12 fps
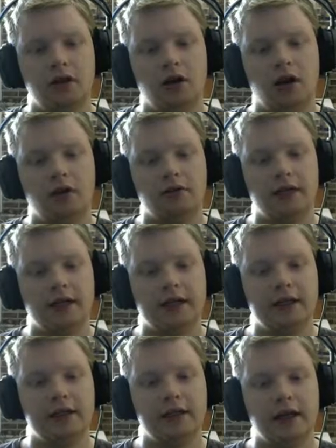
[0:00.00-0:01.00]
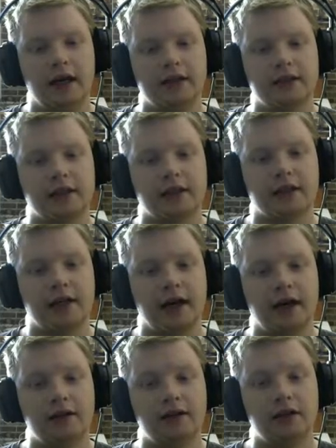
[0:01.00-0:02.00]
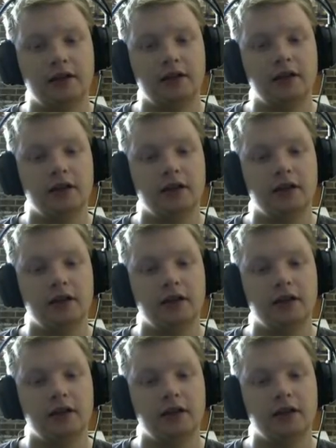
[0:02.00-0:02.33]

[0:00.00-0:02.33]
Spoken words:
I reckon, as a character,